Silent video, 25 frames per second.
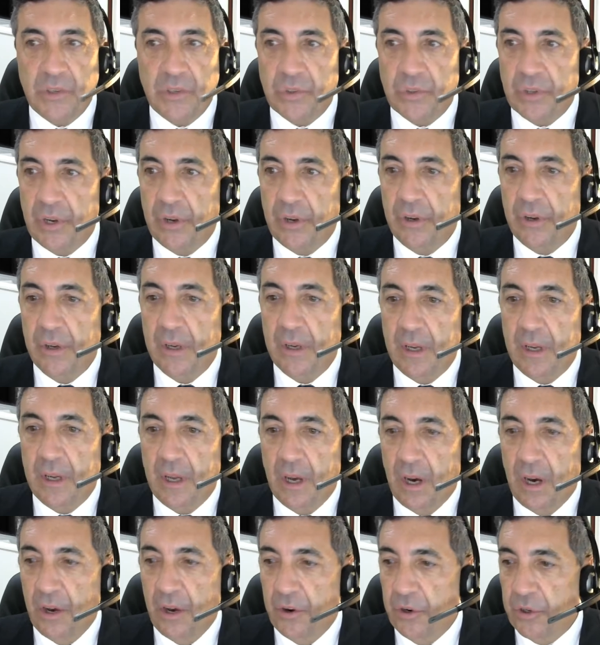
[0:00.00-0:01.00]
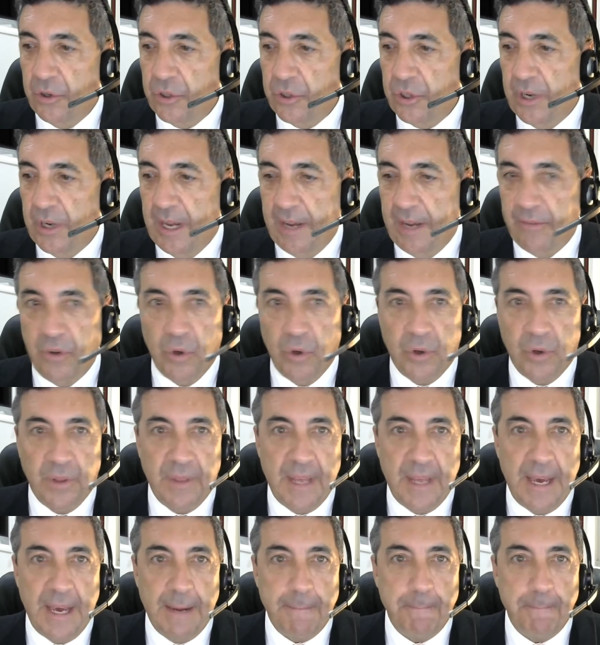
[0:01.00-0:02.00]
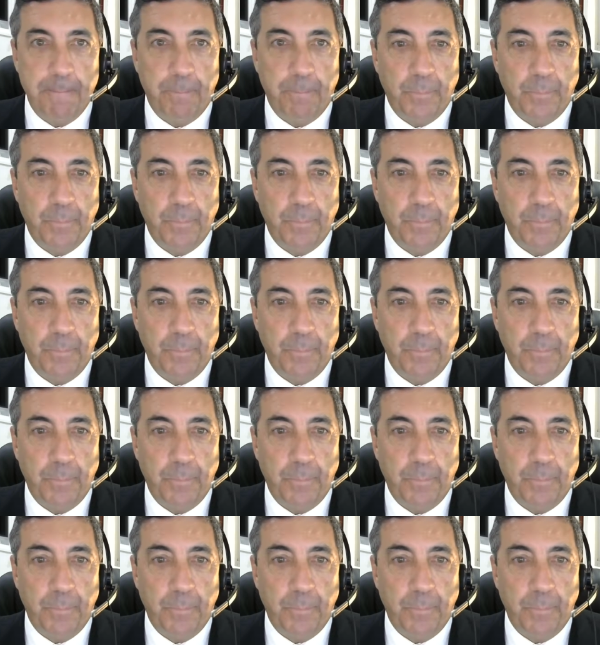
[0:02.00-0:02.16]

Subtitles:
So I'd urge you to have a look at that.